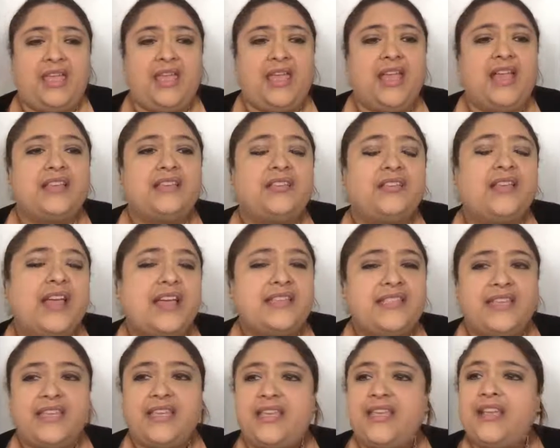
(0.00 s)
As you guys
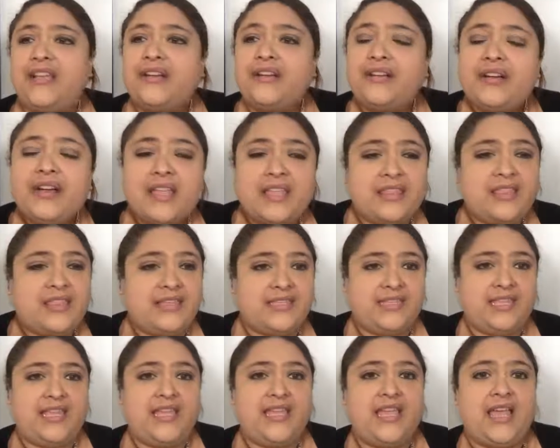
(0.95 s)
see here in the
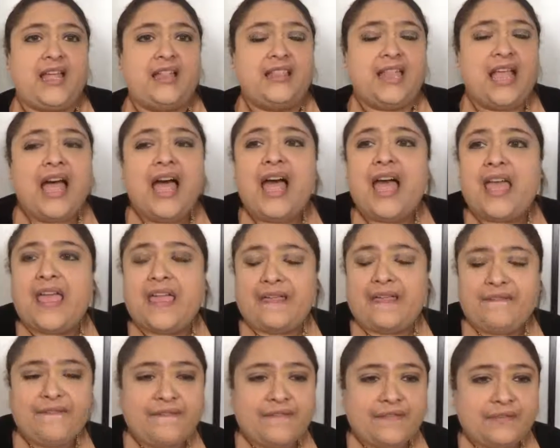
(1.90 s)
TL
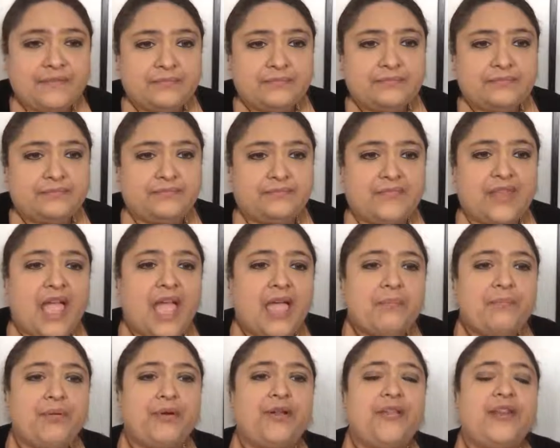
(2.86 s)
Live, I
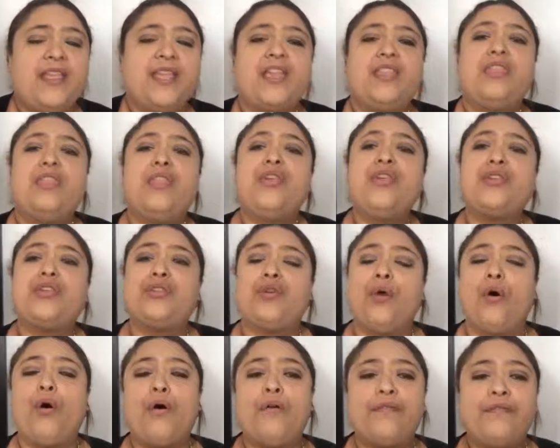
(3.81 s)
put it in the
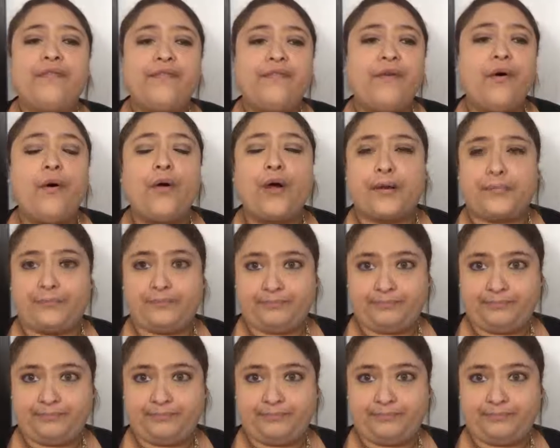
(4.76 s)
yo form